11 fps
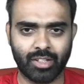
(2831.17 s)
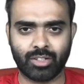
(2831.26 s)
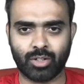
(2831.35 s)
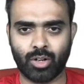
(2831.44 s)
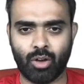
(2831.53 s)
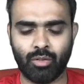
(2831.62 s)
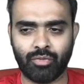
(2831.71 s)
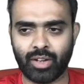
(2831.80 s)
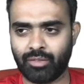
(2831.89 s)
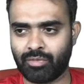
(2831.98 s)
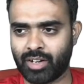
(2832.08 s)
So now if
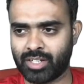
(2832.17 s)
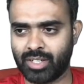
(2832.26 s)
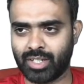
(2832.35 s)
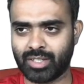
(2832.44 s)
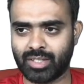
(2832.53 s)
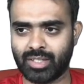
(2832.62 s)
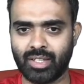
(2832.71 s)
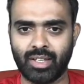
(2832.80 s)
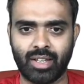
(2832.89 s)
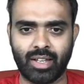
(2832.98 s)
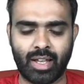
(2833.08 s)
I refresh this,
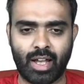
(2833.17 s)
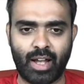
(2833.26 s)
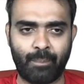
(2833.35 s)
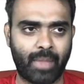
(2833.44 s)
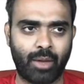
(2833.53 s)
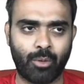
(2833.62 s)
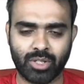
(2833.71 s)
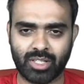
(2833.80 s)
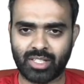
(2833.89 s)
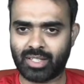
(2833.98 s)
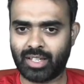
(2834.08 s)
I
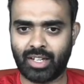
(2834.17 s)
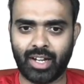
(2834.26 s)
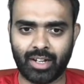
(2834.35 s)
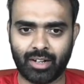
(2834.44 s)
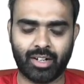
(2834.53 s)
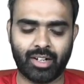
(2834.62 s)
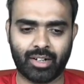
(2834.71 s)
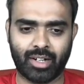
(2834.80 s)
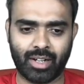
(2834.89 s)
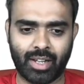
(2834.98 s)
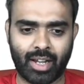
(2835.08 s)
was this creator here,
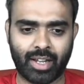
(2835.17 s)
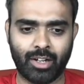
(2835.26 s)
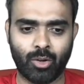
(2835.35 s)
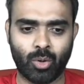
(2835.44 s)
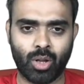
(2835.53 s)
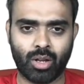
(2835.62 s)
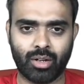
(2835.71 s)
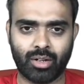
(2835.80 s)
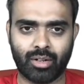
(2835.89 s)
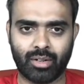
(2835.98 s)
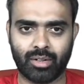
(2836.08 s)
right? Like I can no
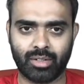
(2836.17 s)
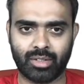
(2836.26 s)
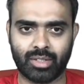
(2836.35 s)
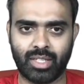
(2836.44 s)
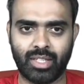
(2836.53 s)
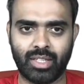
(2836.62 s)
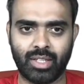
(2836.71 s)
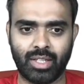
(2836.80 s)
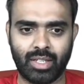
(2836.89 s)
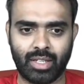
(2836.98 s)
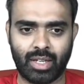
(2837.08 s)
longer see
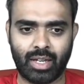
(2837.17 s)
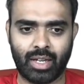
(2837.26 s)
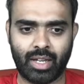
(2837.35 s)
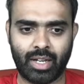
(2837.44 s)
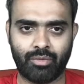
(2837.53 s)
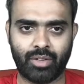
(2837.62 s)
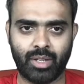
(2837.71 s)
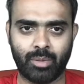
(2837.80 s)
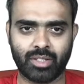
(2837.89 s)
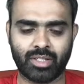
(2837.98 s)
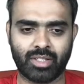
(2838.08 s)
the
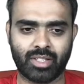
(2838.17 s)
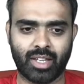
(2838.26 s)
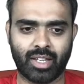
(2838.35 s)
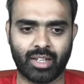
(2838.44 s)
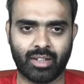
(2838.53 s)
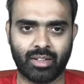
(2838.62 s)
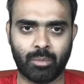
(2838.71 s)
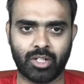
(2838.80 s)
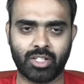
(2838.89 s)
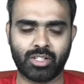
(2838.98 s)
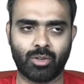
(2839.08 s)
NFT because it's saying
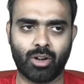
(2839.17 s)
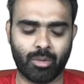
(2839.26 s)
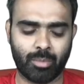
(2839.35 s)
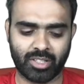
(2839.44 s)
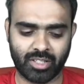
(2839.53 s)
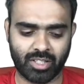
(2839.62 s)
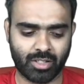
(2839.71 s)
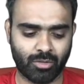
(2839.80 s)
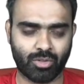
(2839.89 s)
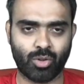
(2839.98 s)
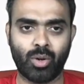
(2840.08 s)
purchase to unlock because I just
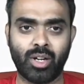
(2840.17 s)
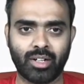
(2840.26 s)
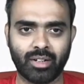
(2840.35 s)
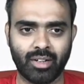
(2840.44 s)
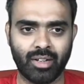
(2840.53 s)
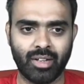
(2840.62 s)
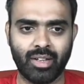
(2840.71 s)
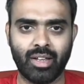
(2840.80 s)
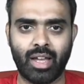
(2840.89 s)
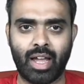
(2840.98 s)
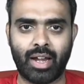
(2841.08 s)
now sold it.
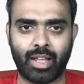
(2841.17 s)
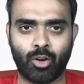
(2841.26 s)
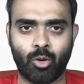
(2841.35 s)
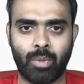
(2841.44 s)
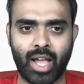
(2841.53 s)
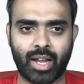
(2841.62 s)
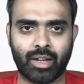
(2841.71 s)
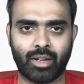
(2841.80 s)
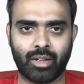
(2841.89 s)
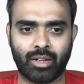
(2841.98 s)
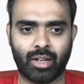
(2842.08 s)
And I go back
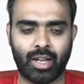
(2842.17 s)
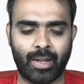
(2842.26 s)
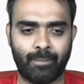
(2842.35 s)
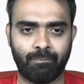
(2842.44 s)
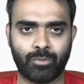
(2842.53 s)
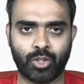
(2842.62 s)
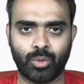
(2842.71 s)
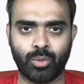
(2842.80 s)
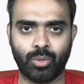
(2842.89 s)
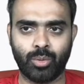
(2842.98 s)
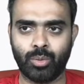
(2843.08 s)

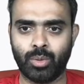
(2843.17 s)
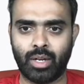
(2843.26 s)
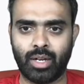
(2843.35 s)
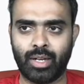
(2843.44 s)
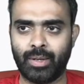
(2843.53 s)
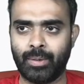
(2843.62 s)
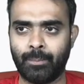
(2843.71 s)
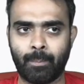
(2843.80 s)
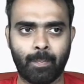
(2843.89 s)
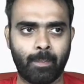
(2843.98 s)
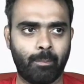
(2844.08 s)
to
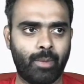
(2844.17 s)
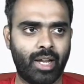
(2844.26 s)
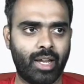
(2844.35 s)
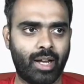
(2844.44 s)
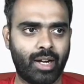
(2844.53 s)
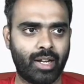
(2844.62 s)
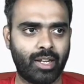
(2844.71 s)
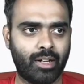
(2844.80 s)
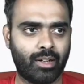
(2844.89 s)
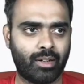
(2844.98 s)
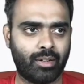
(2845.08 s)
my art
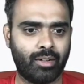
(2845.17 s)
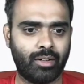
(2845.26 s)
here.